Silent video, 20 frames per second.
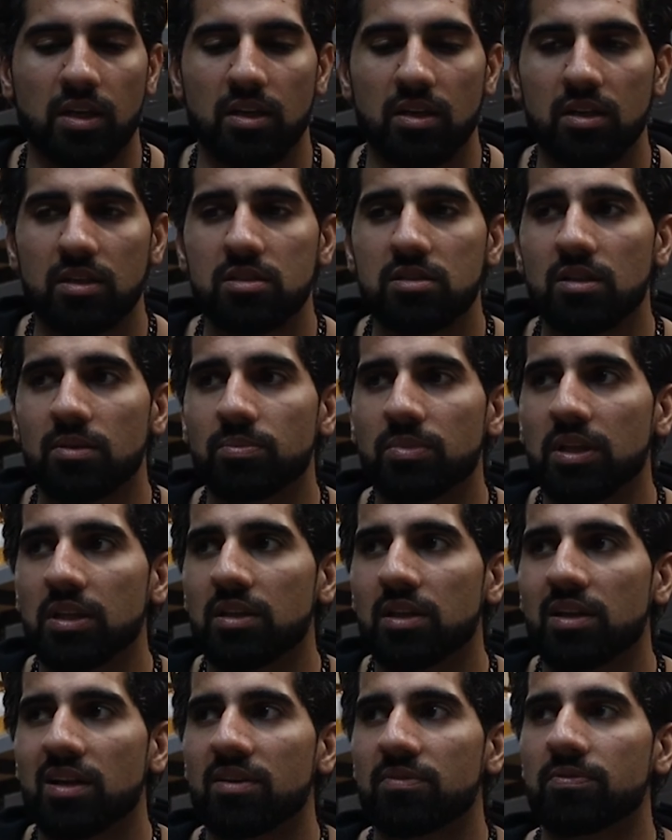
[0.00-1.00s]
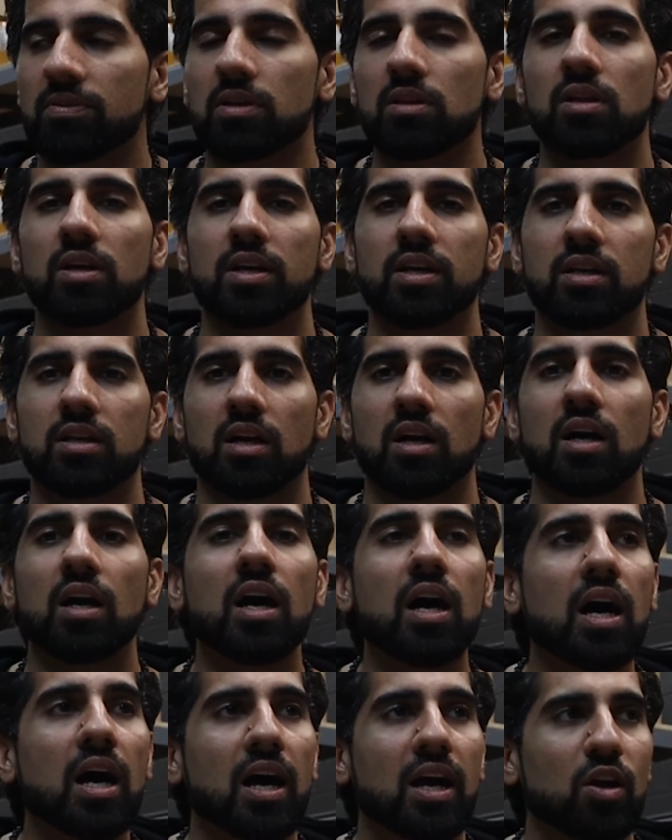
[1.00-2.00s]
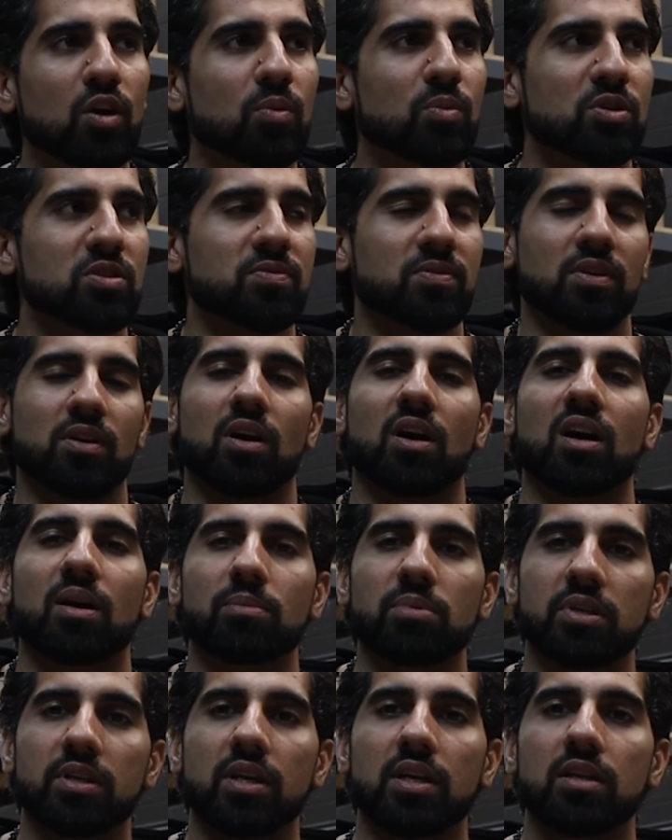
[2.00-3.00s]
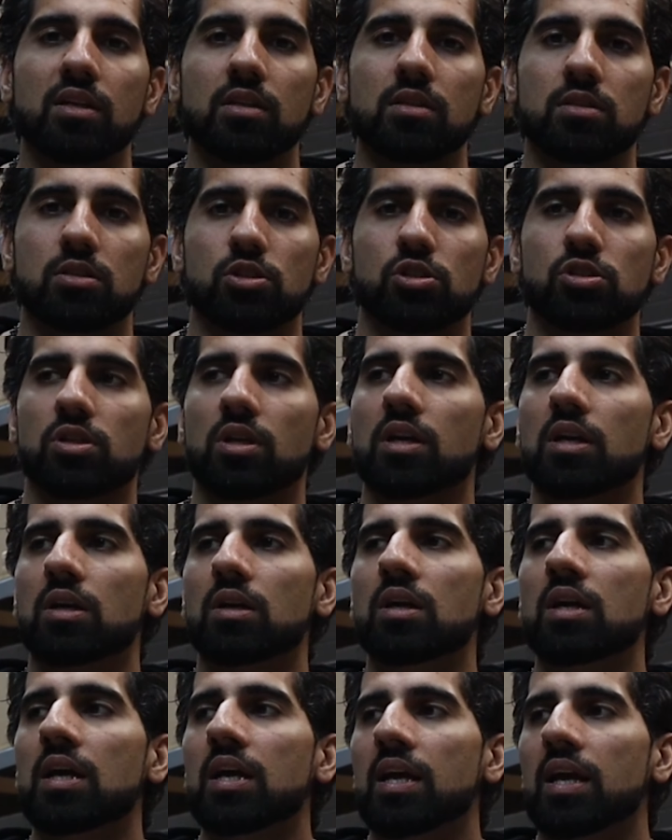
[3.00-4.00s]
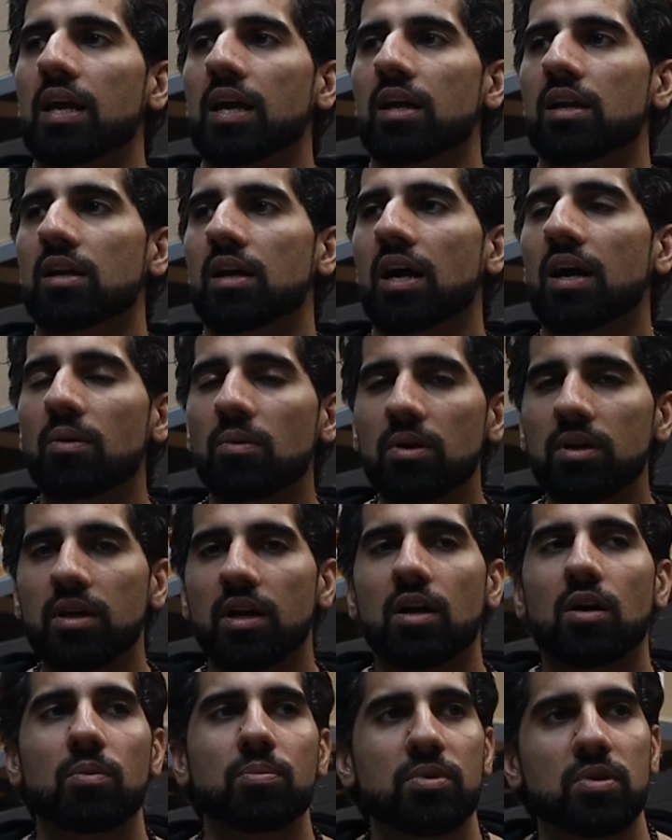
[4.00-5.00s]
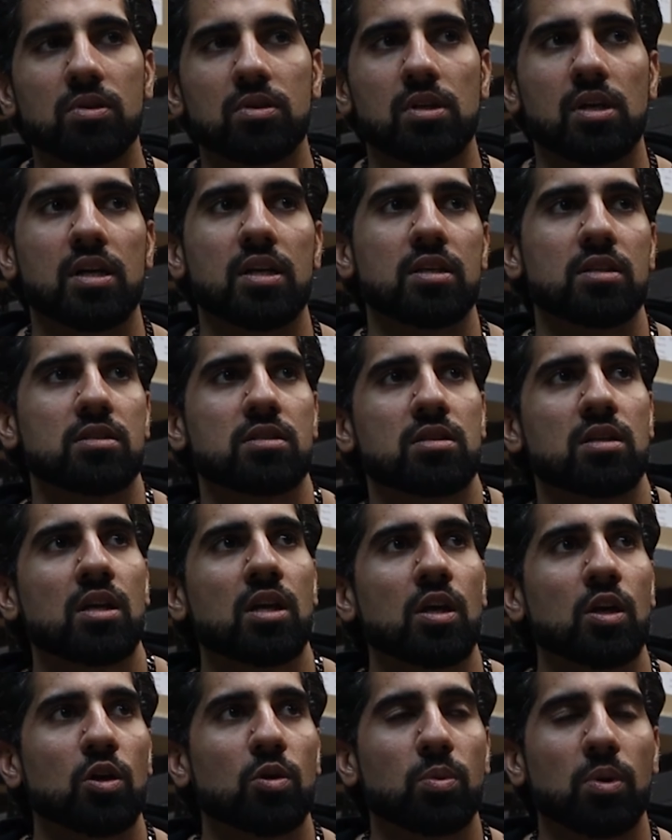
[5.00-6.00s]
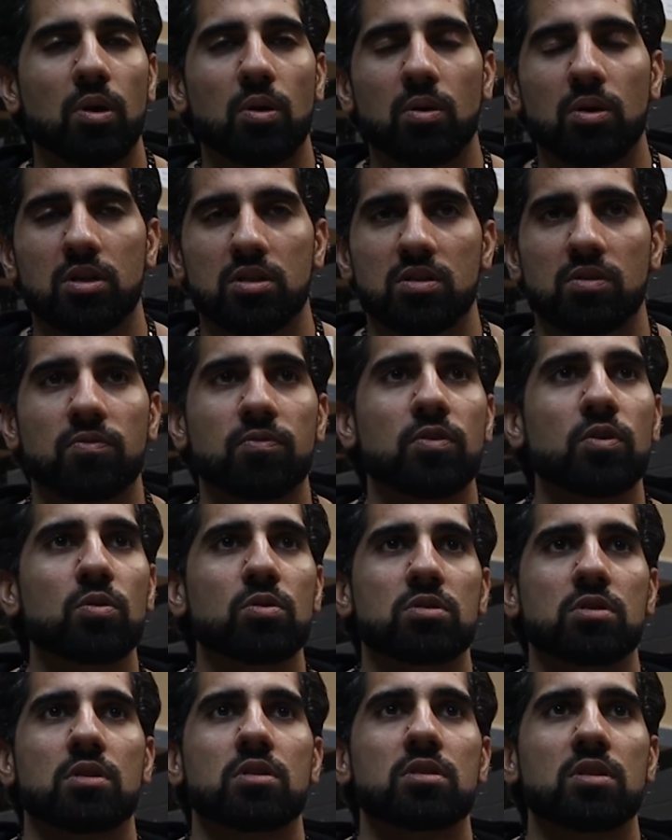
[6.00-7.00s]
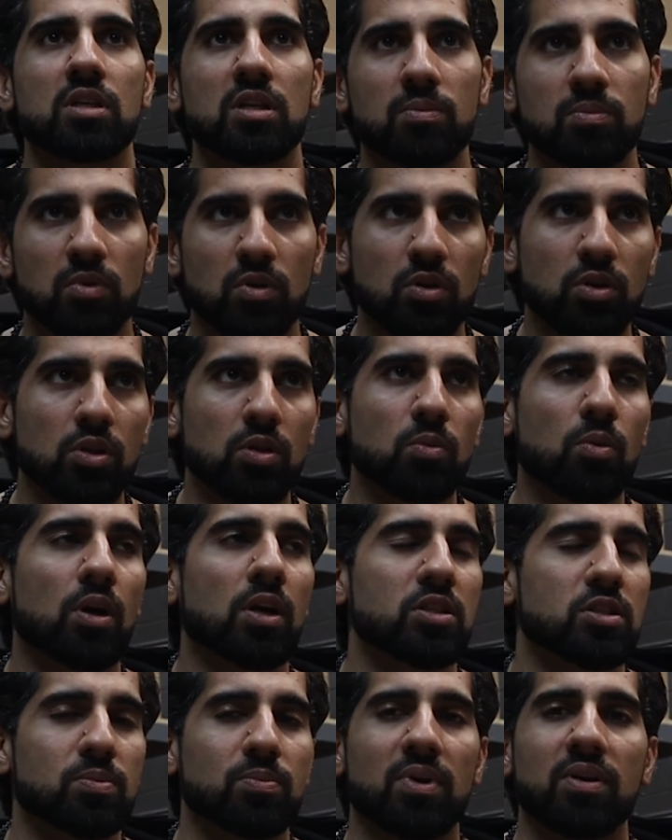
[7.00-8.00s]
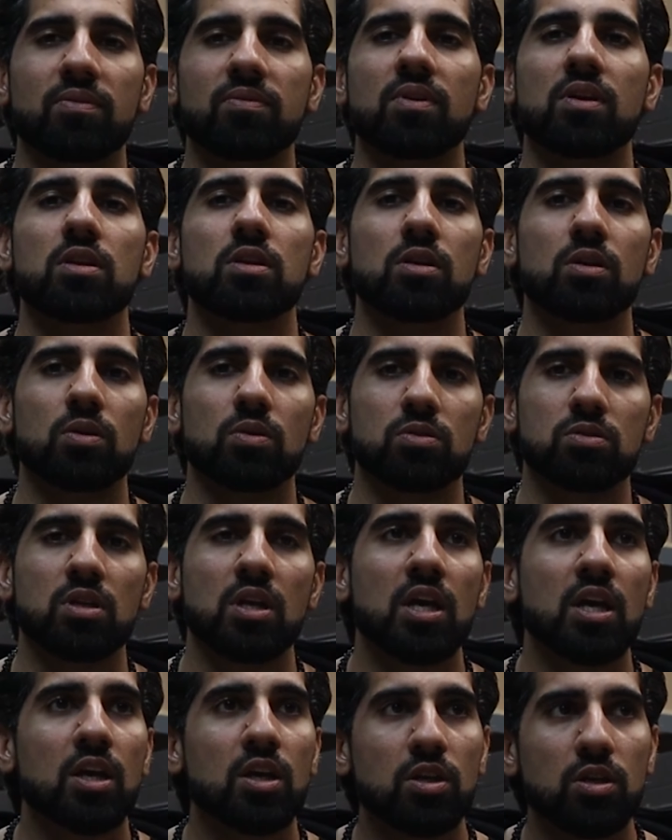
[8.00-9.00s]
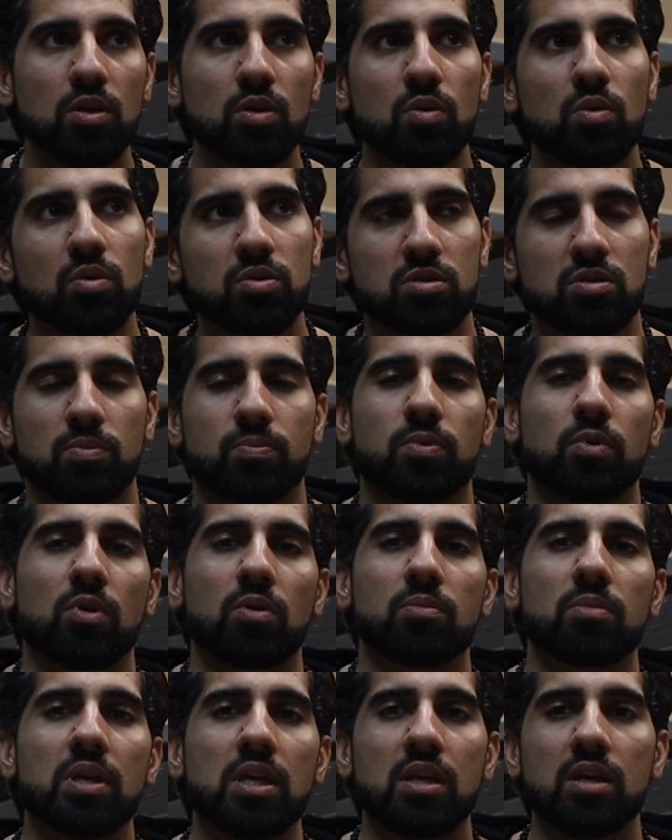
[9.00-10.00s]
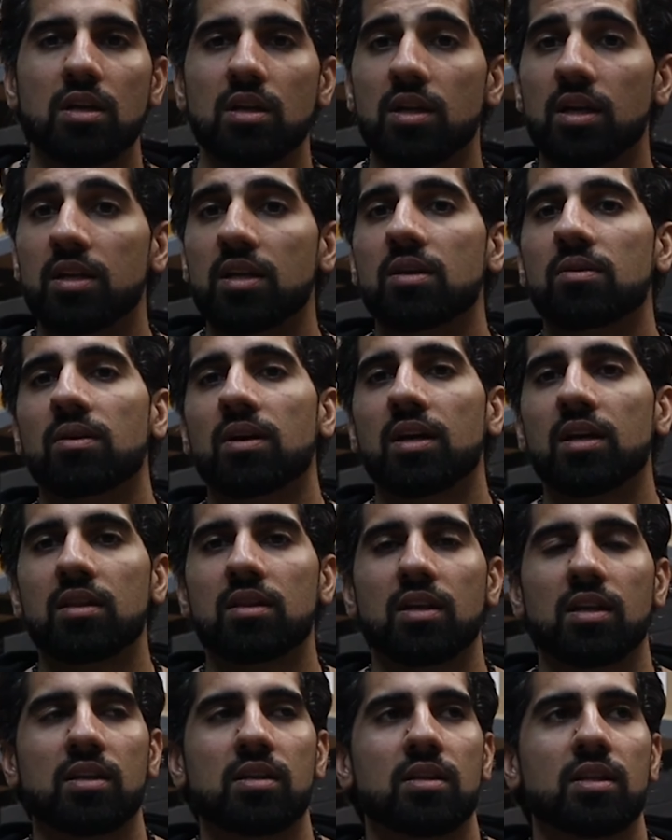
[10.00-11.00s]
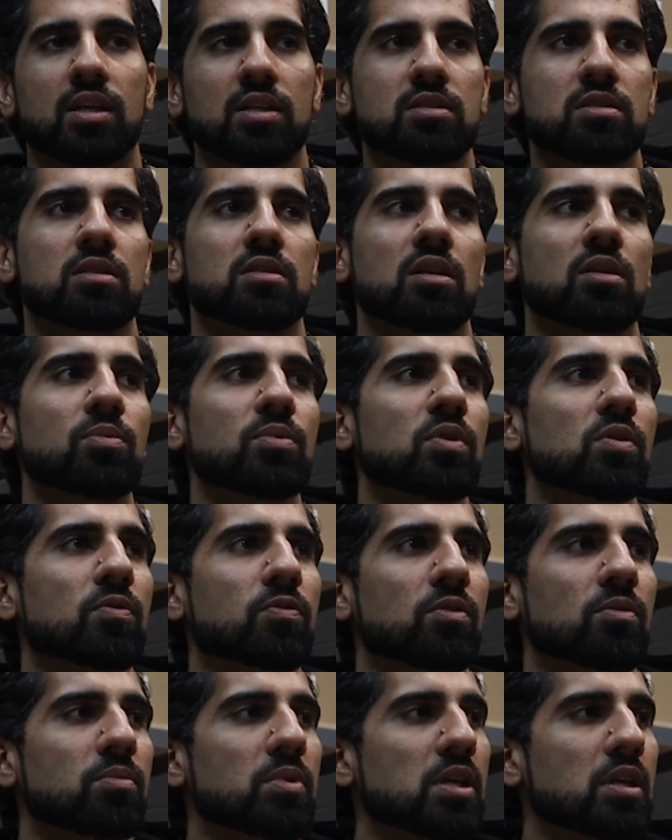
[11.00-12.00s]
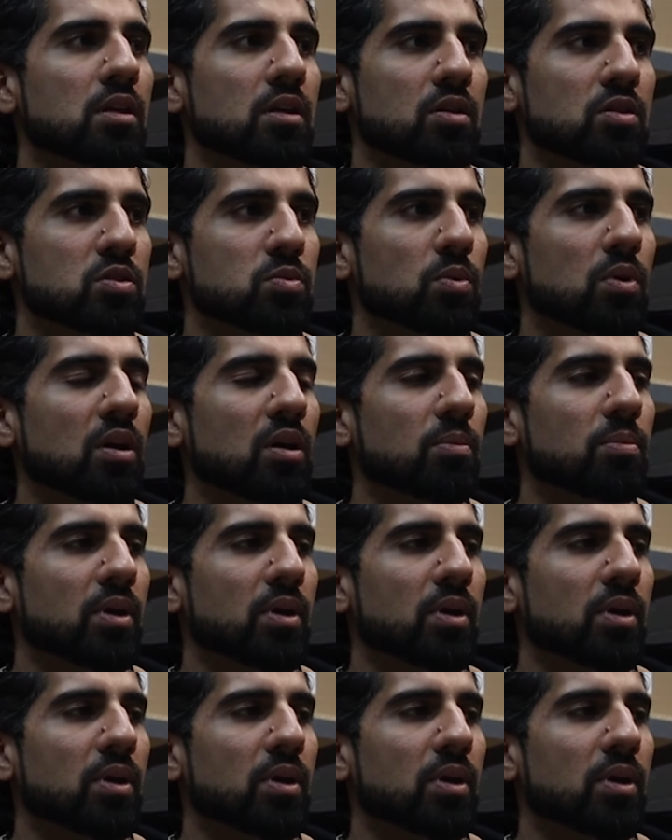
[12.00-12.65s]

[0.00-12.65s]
And it's something that I feel like I almost feel obligated to share, and I want to help you guys grow, because if you succeed more, you watch my videos, you support me in any way, then that's a W for me as well.